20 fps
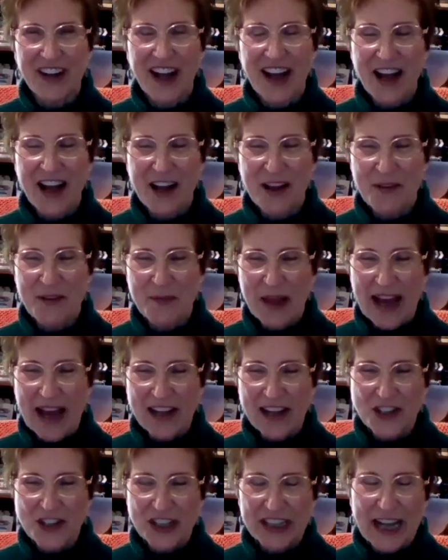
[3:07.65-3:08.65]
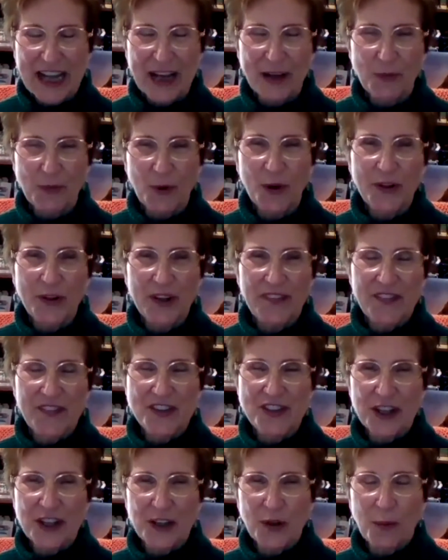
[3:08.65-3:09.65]
Actually, I wrote in the
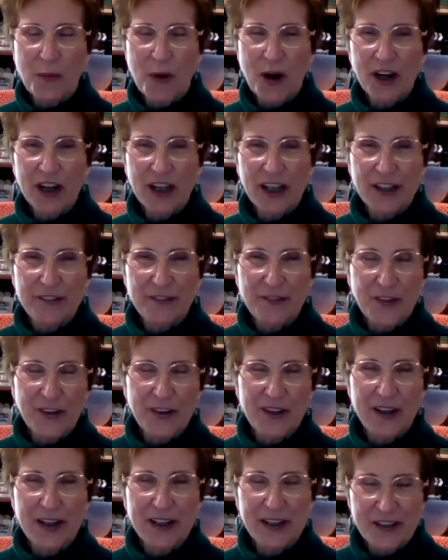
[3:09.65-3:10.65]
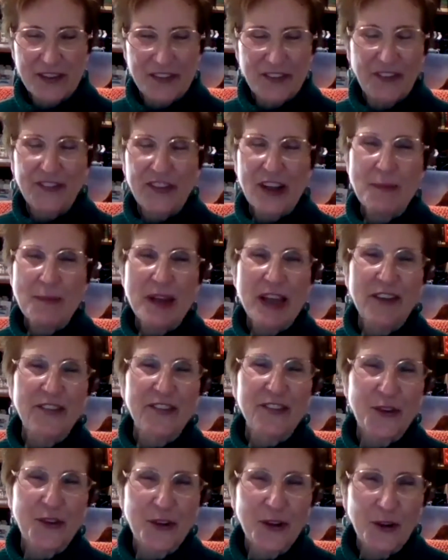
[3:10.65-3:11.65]
general market for steamy
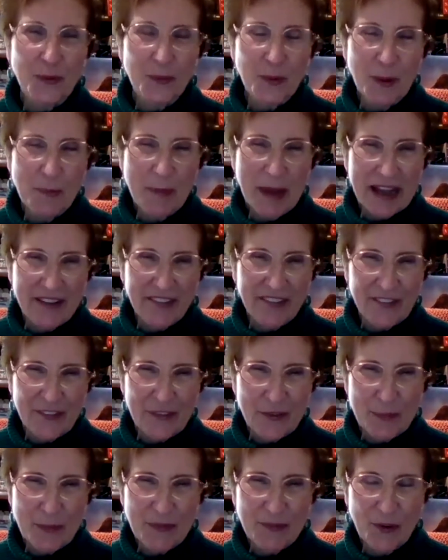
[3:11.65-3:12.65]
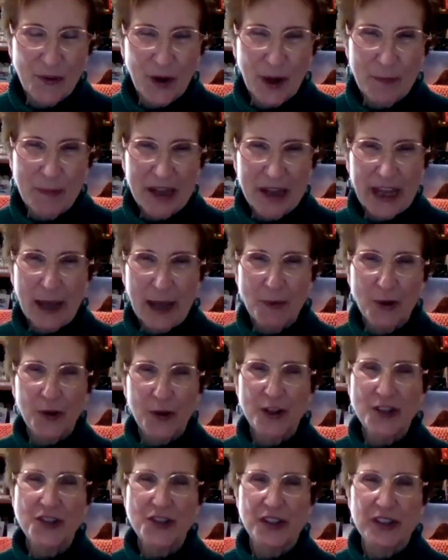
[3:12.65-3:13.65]
historical romances before I became a
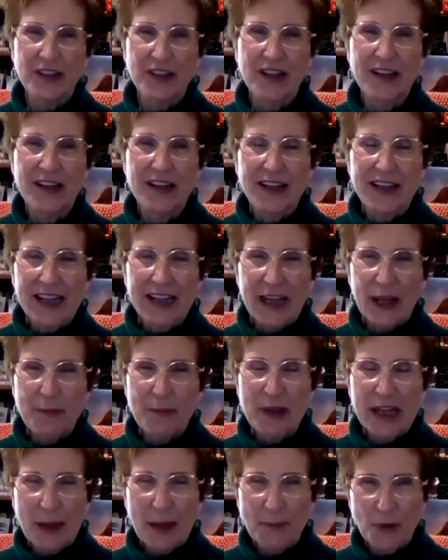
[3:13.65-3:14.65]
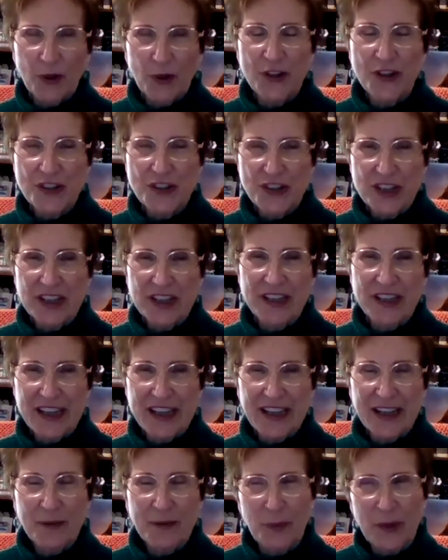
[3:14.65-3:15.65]
Christian. I became Christian
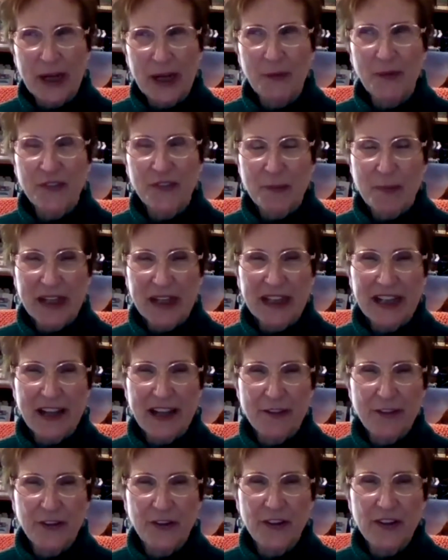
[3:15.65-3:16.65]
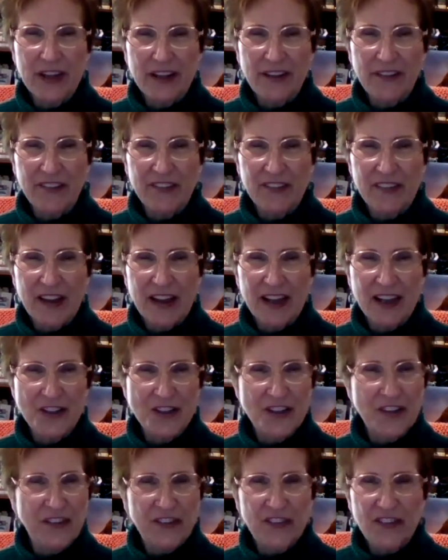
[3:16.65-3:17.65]
when I was in my late 30s, and it
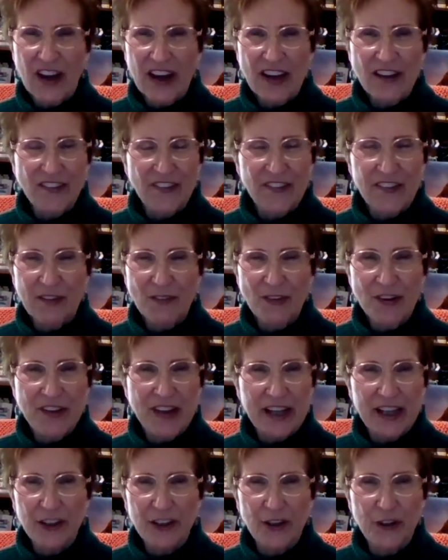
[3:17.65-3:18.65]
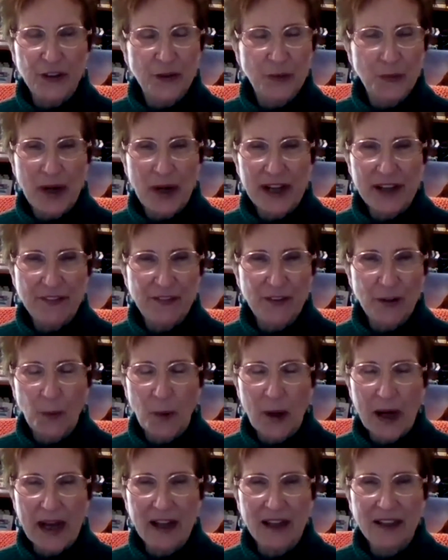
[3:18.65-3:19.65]
just changes everything. I couldn't write for a
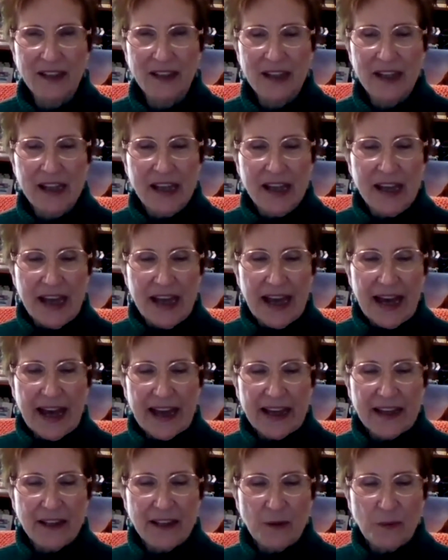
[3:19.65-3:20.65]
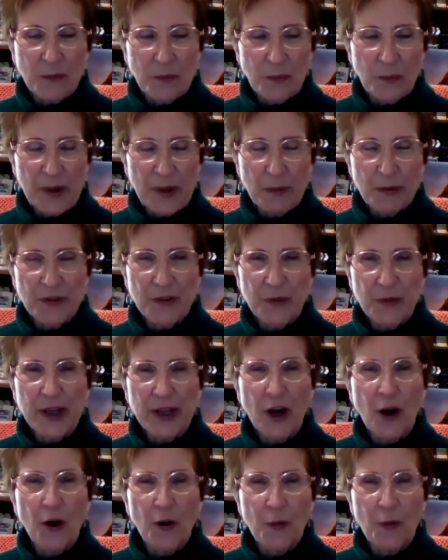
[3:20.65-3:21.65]
while, and we were doing
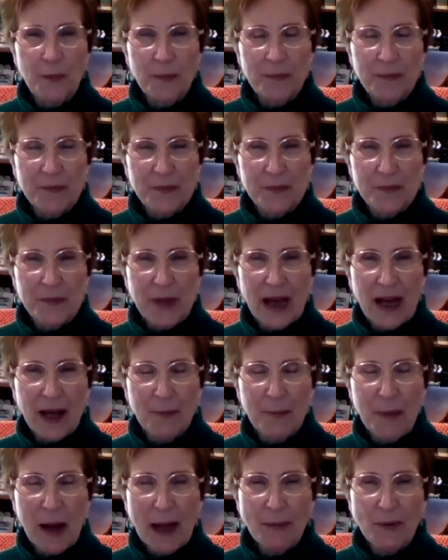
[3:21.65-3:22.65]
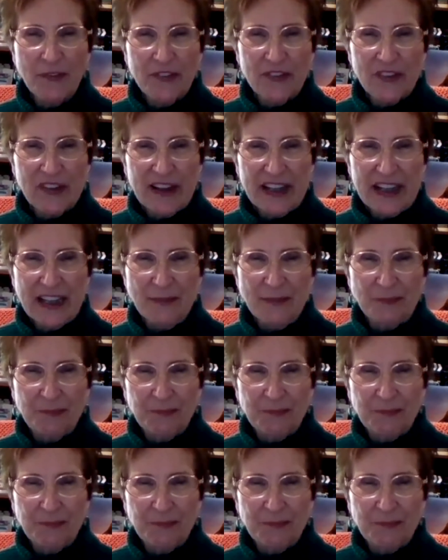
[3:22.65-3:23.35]
home Bible study.